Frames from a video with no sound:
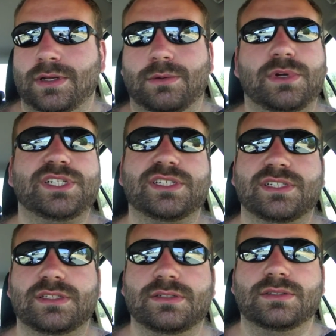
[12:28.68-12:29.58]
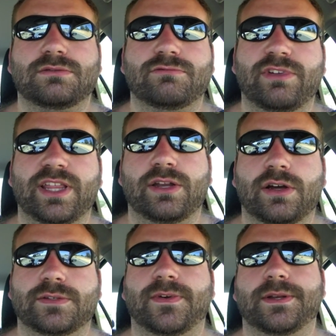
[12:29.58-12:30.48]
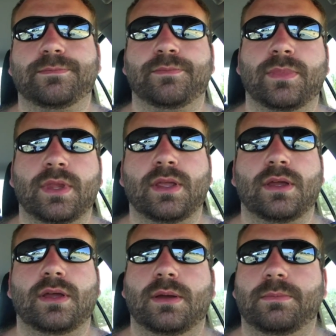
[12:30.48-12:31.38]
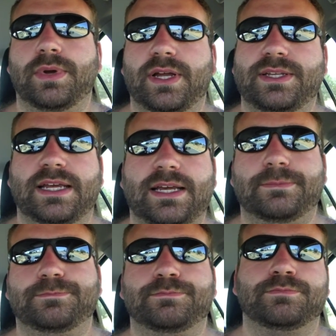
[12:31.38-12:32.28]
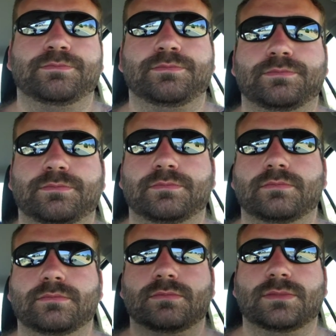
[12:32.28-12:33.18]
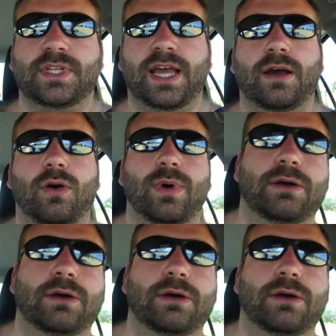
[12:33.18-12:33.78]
which is really not as fun. But yeah, oh wow,